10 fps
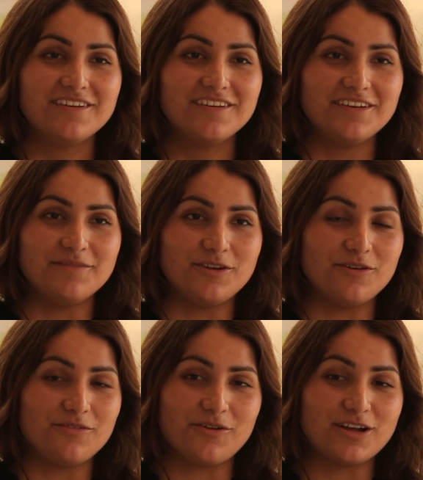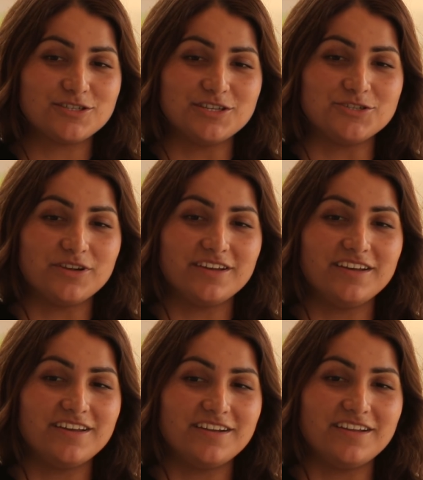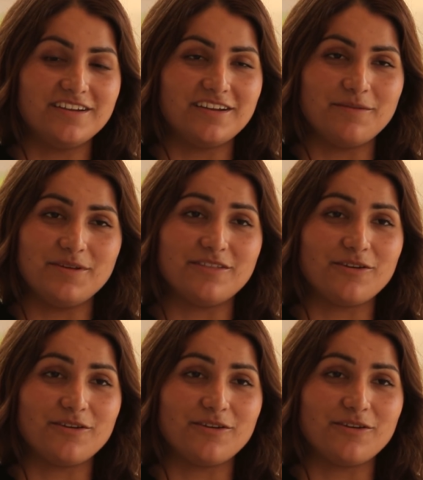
Yeah. You know, they're actually drinking it, and I mean,